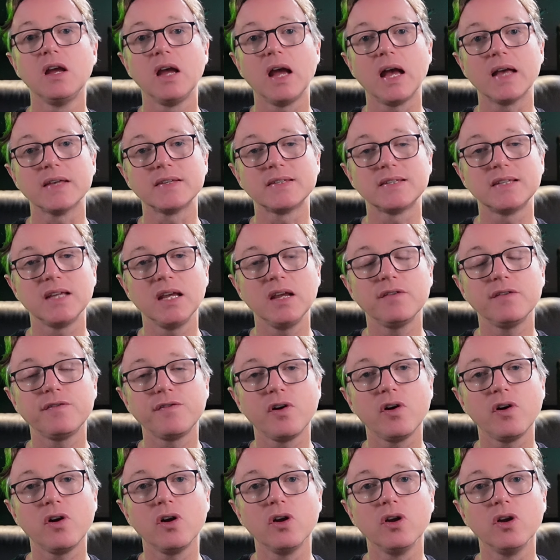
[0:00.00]
a
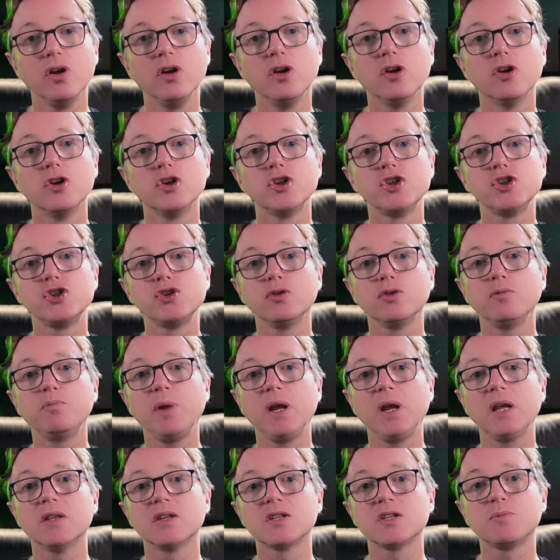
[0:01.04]
CFO should be
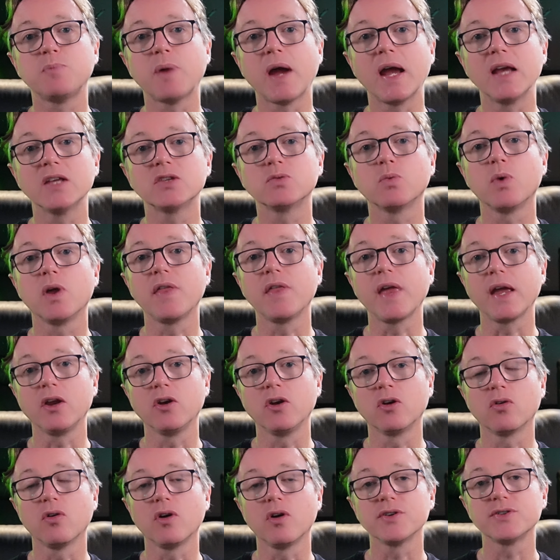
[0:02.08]
in the space where they can
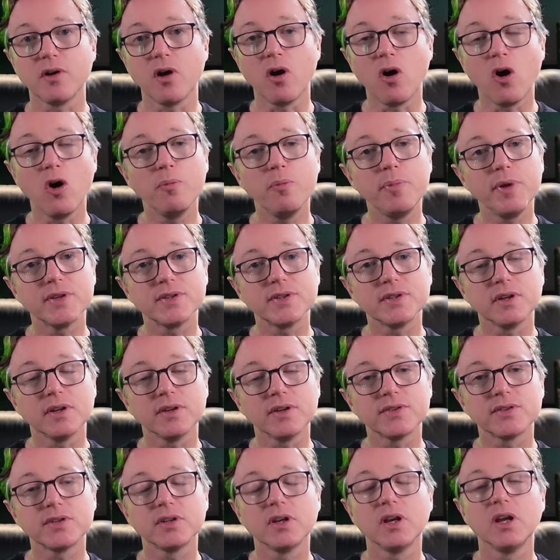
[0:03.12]
cross the whole
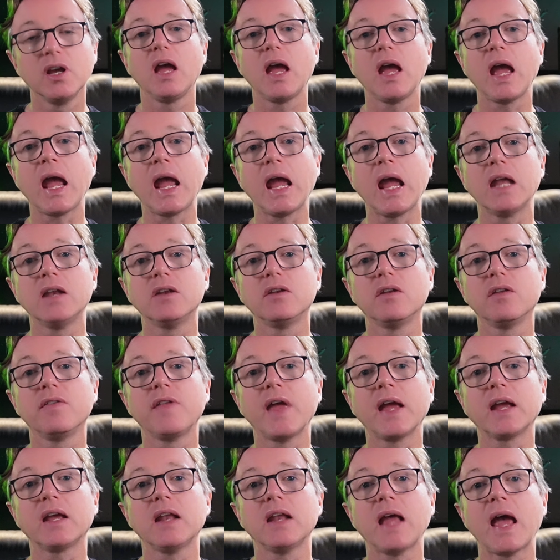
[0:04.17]
business and
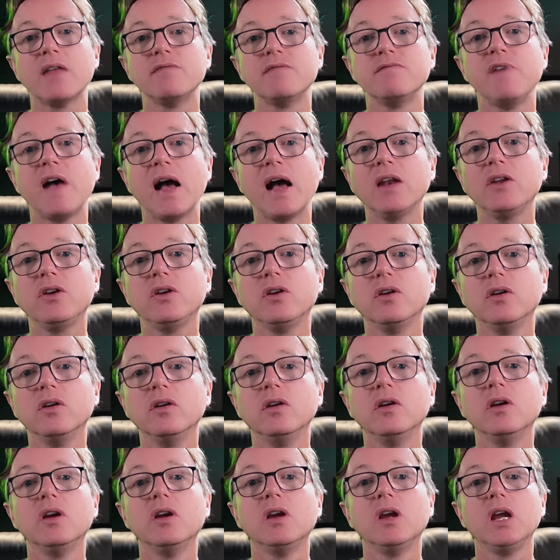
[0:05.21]
they can add value
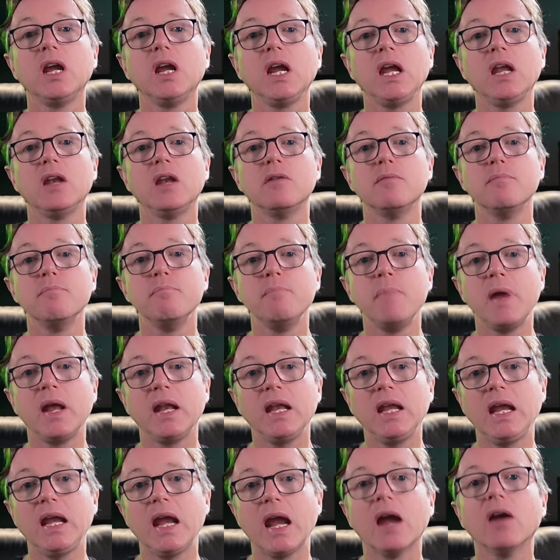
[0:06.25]
in
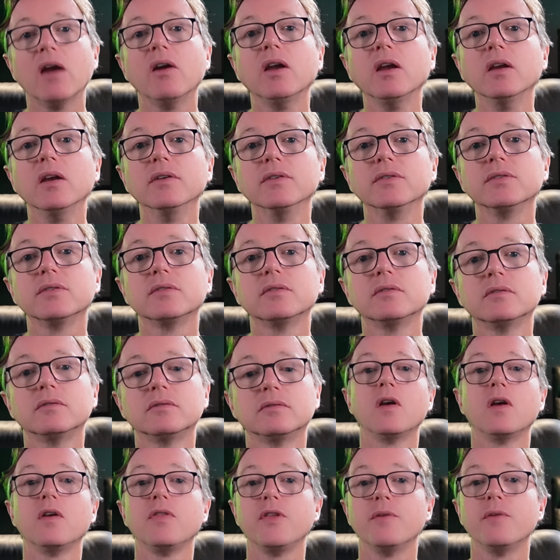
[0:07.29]
many areas.
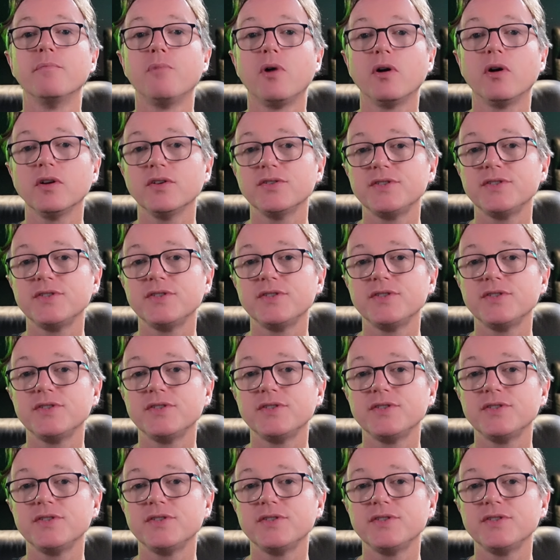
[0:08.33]
The modern